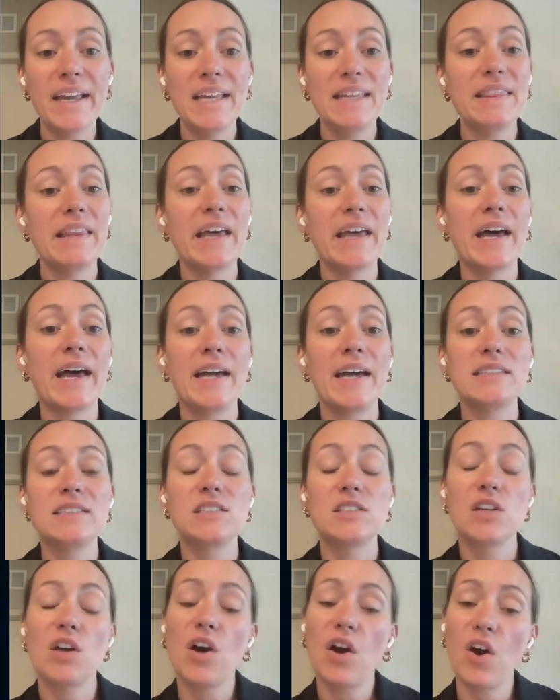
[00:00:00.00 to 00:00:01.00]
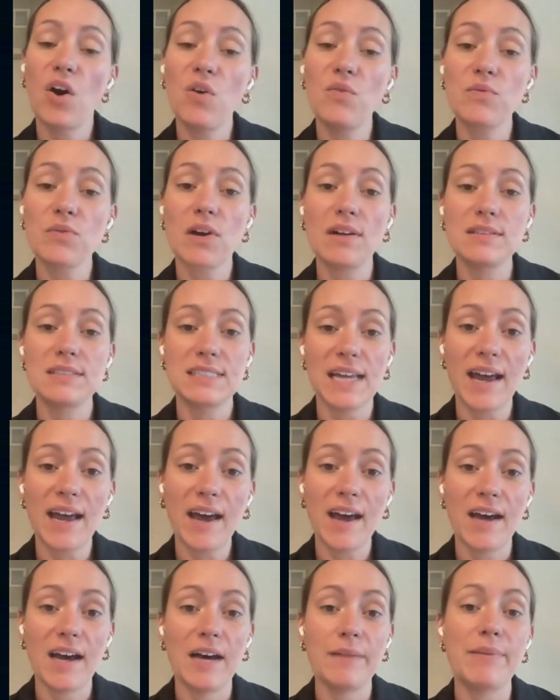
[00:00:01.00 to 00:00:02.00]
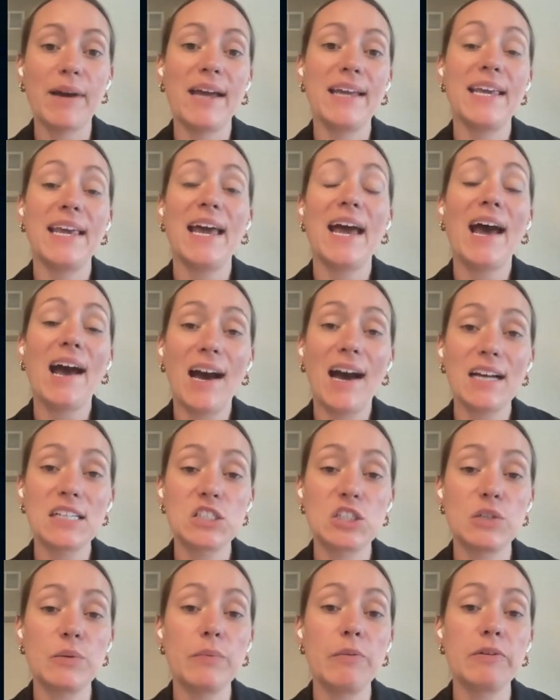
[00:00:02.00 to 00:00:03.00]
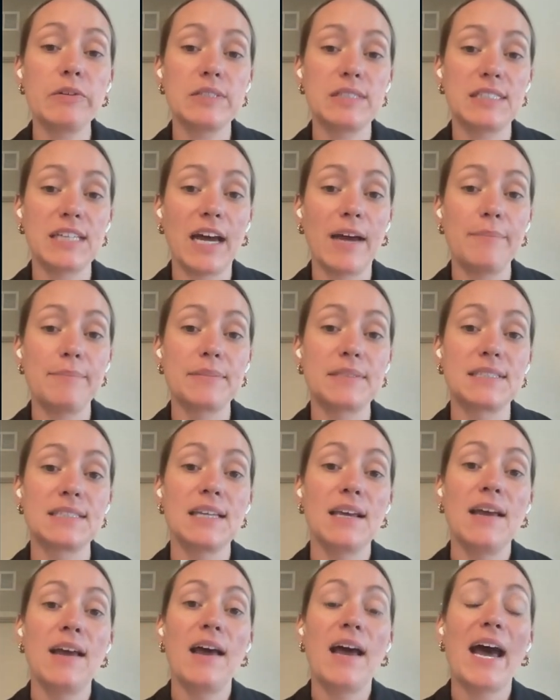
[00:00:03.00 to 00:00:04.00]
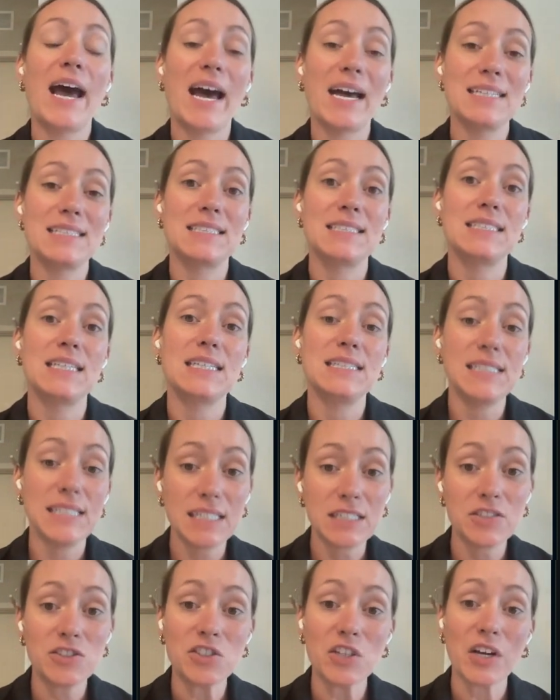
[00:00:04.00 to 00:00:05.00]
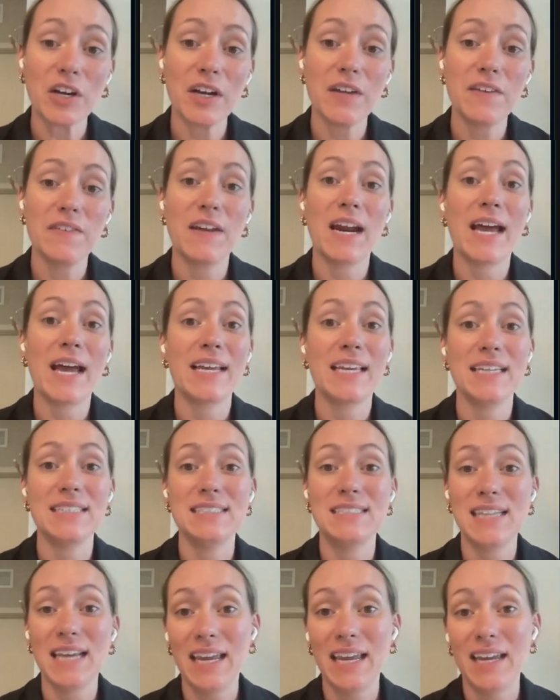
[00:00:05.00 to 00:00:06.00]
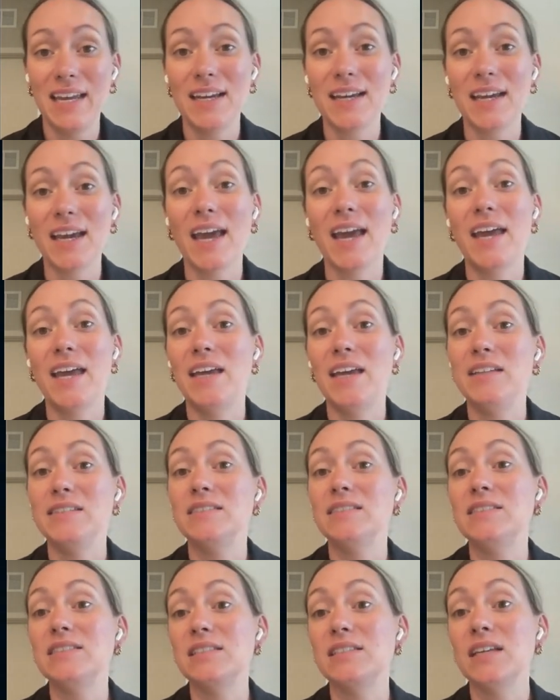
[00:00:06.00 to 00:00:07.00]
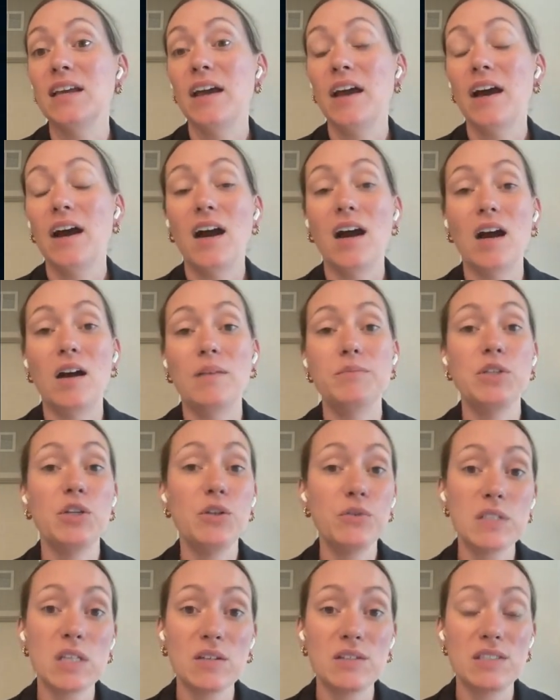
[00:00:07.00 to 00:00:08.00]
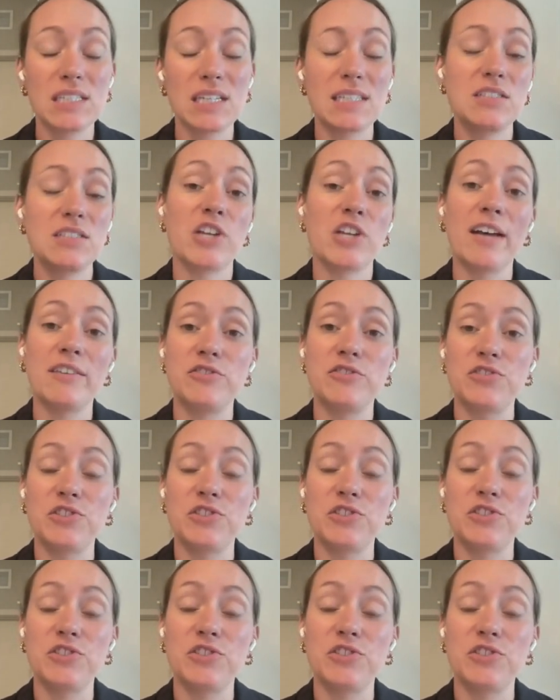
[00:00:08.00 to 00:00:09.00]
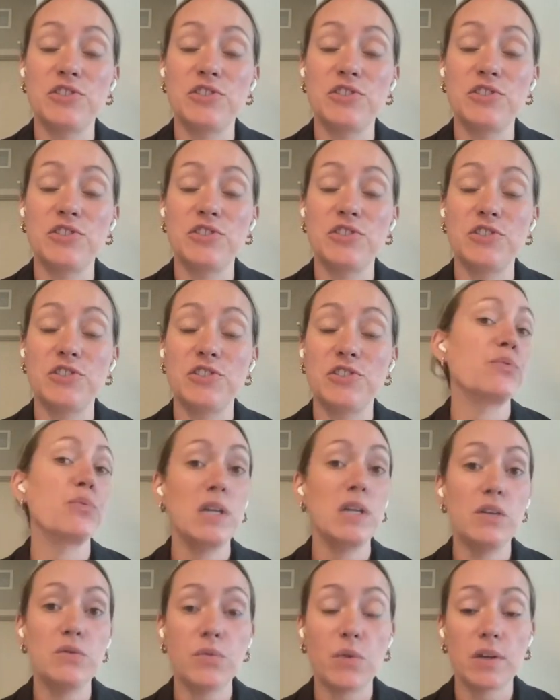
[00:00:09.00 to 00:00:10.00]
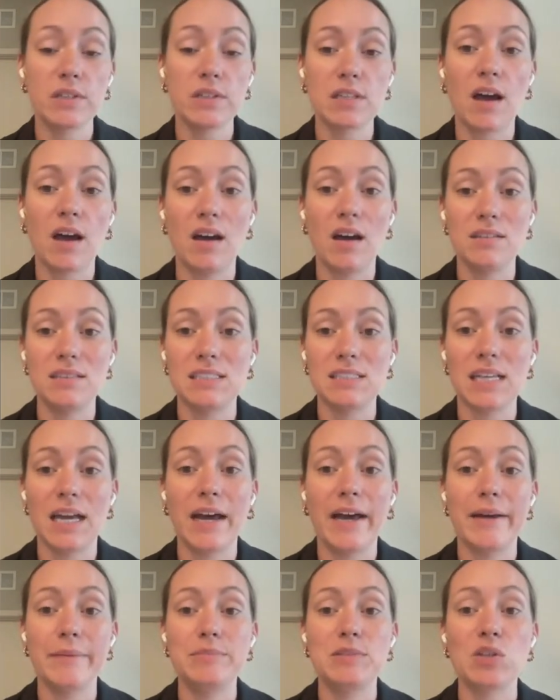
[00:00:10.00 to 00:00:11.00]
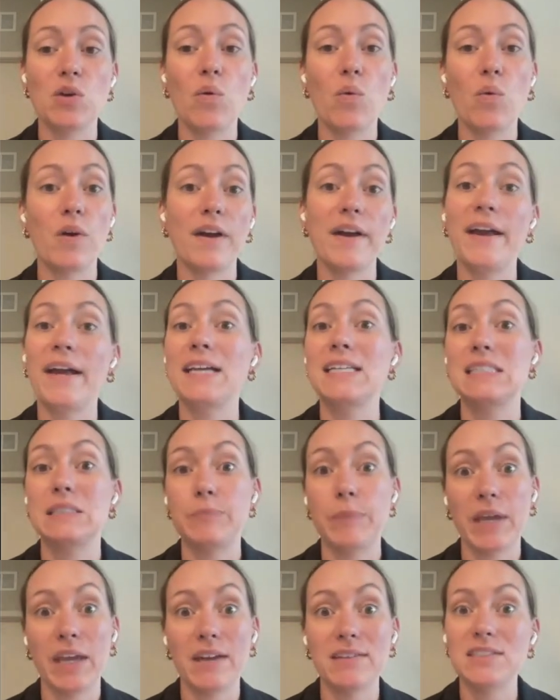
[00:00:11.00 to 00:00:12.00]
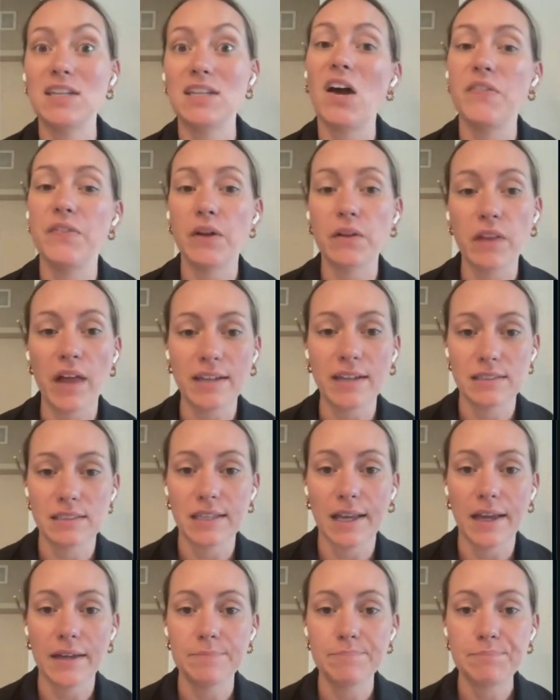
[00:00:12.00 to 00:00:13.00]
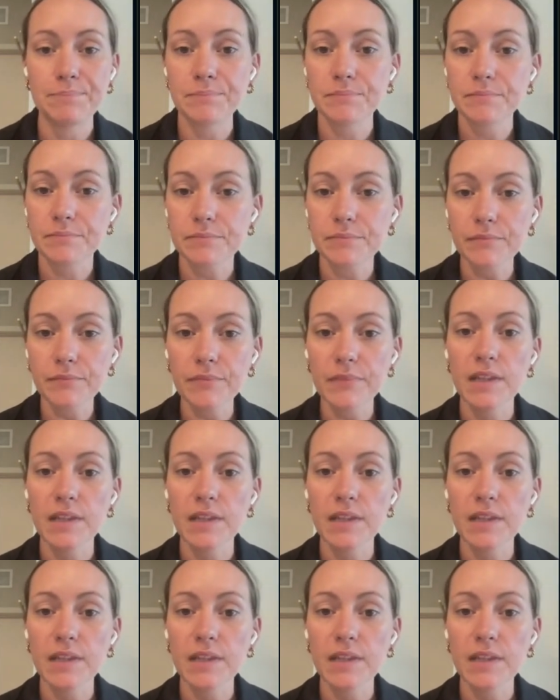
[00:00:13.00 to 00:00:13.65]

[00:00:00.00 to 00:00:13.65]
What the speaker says: But in that overall tab, I get actionable steps as the teacher that I can take and use those suggestions to maybe reinforce a concept or expand on the lesson.